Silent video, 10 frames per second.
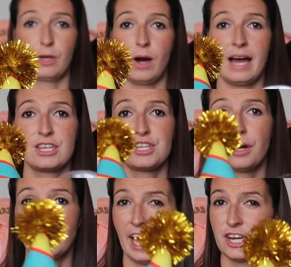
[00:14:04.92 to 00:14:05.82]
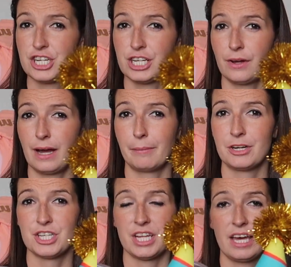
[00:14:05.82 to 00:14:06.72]
cute. I don't actually know how
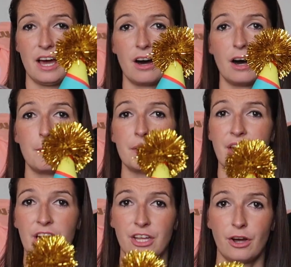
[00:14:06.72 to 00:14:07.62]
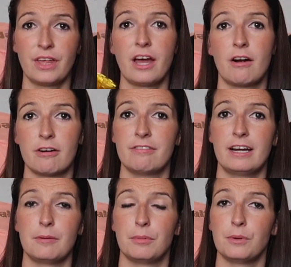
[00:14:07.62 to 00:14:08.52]
much they are, but I know they are
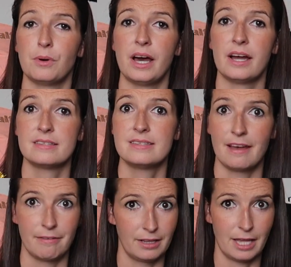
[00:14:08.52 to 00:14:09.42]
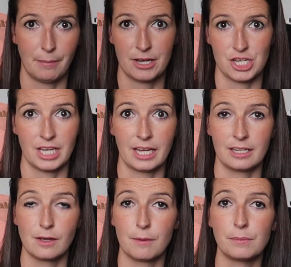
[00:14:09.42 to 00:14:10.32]
available definitely in Magic
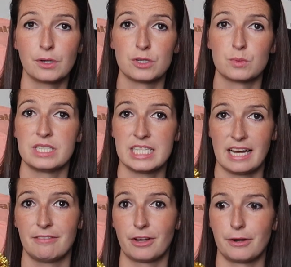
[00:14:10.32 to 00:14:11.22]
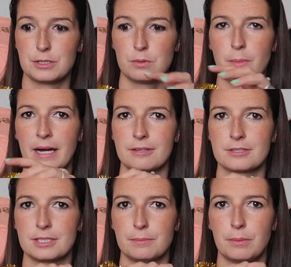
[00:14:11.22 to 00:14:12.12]
Kingdom, because we did have to go and swap out
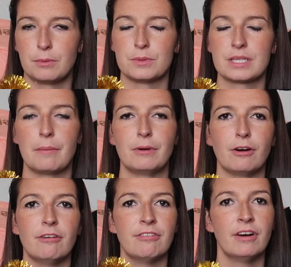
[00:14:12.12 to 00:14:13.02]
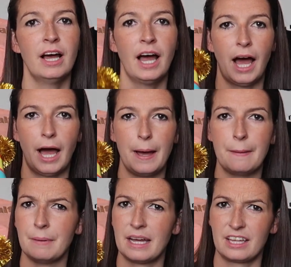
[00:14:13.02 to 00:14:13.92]
because the bubble was coming off,
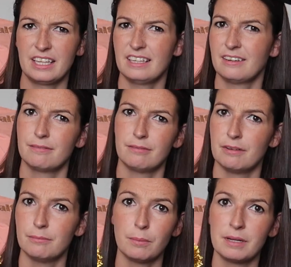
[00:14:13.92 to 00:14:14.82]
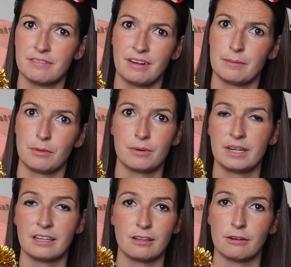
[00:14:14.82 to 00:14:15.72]
and I think they're probably available
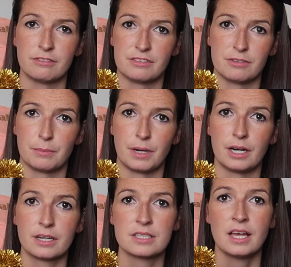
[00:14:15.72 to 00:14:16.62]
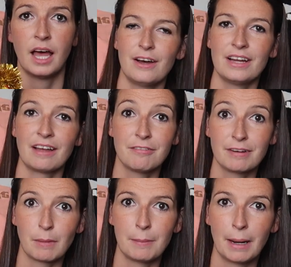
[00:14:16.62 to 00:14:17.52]
in a lot of different parks. So another
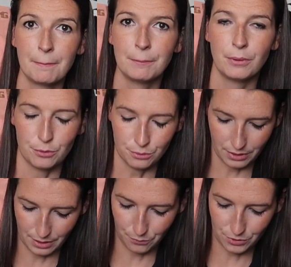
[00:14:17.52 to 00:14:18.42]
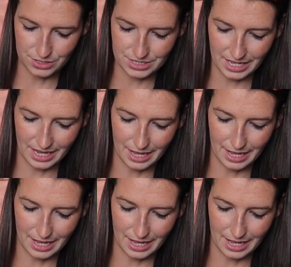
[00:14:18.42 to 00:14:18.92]
thing my mum bought was